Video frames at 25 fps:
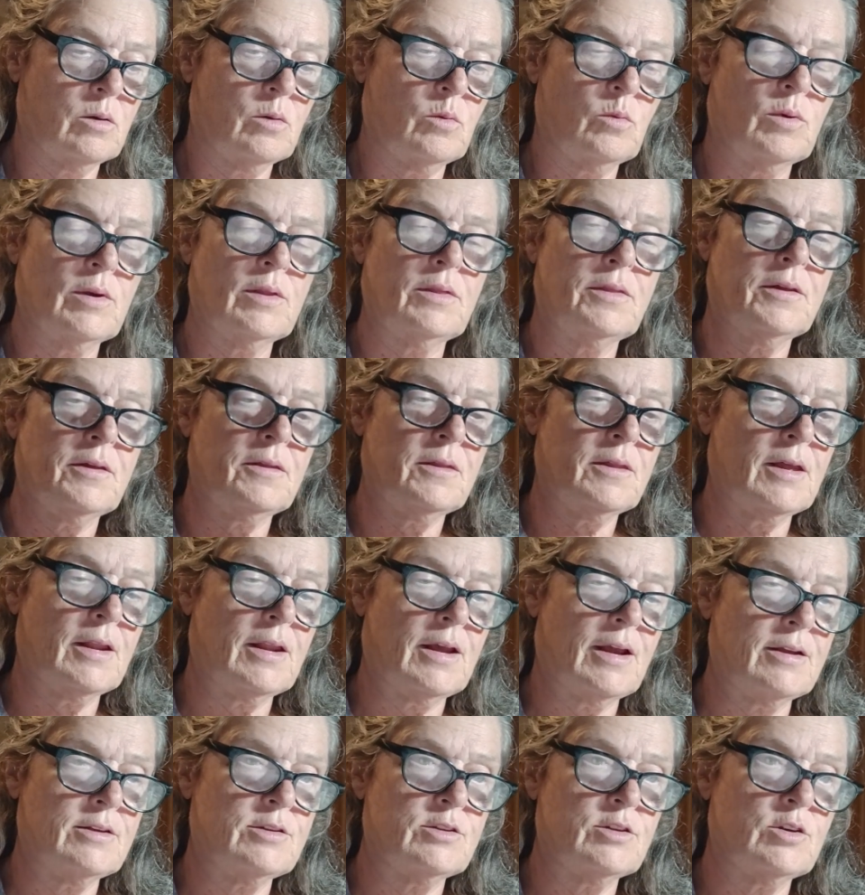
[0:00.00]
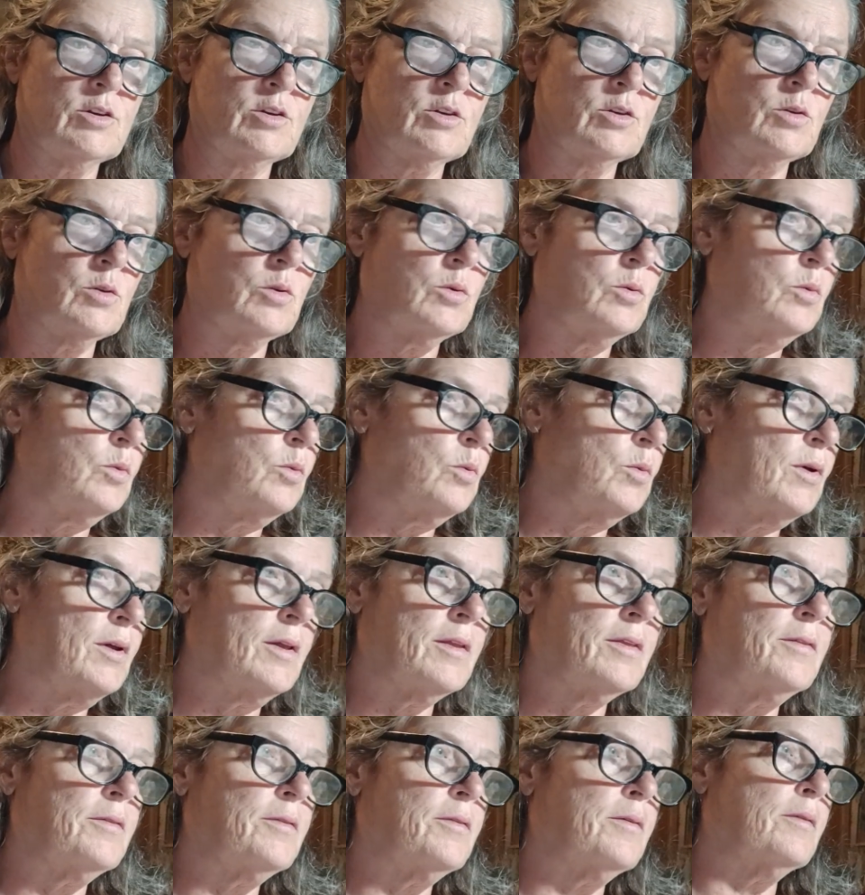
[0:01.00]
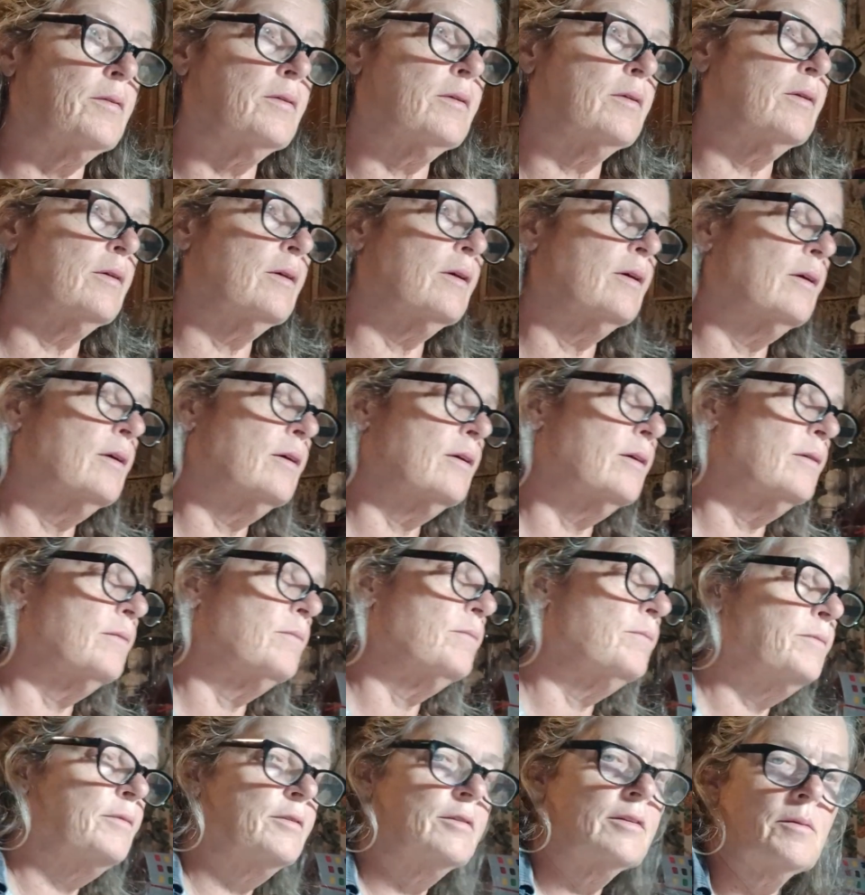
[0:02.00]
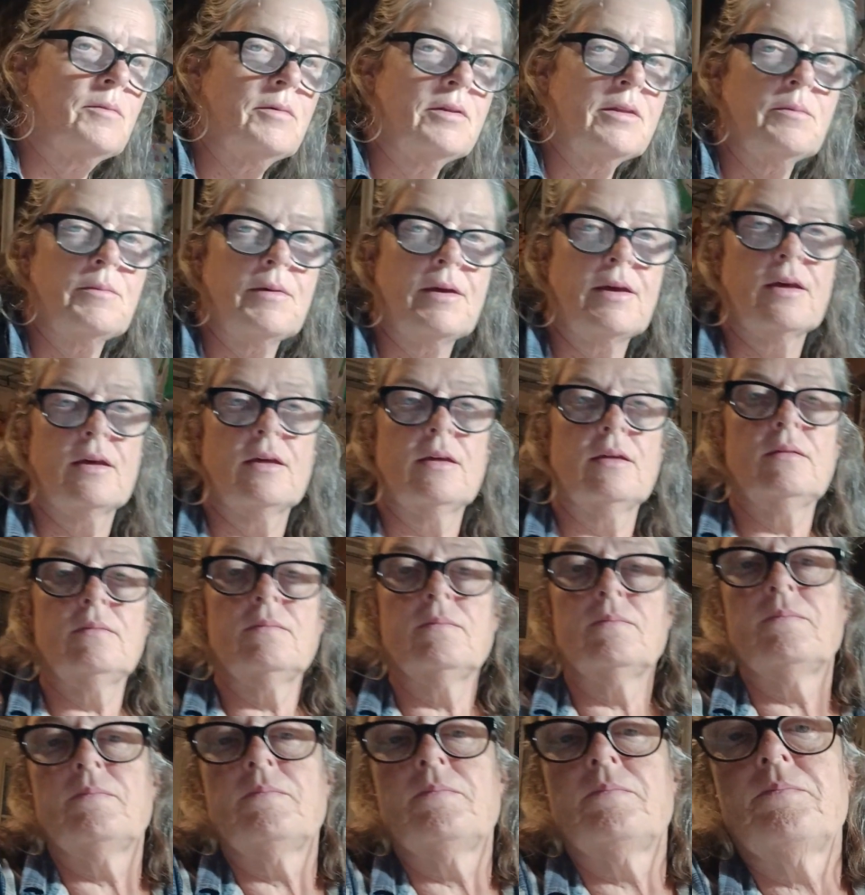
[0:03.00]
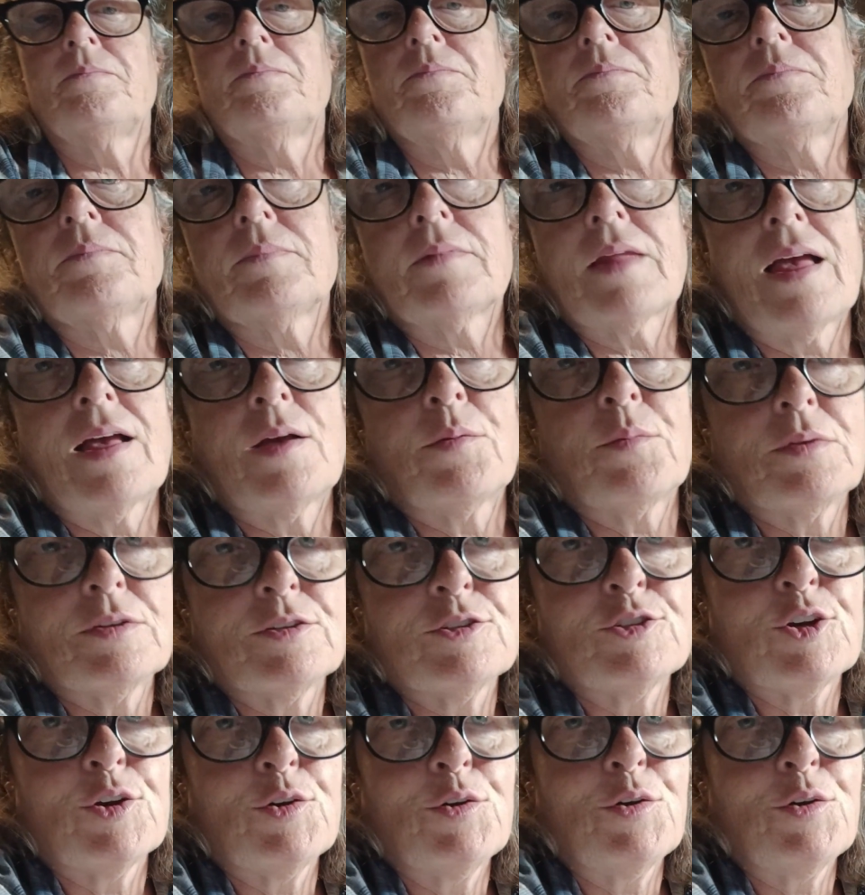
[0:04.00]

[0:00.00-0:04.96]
One thing that I do with some of the mail, I will show